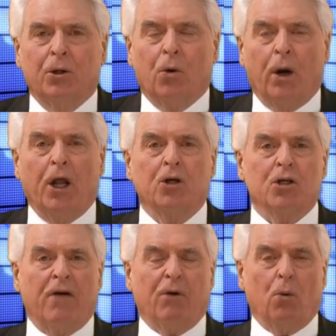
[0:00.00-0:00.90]
Greetings,
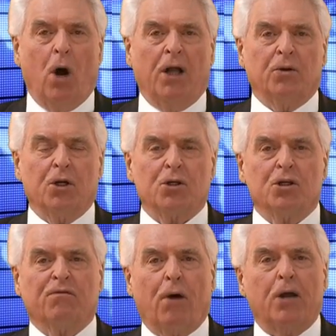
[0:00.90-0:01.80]
everyone. This
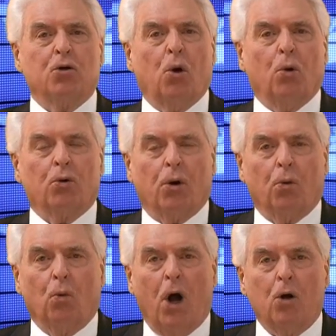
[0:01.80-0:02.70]
is Fred Coulter.
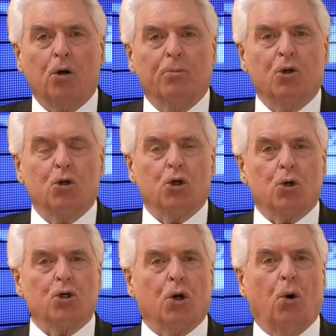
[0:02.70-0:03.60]
Welcome to
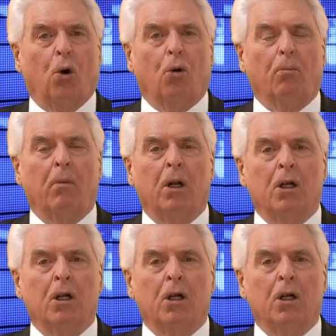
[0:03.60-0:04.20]
Church at Home.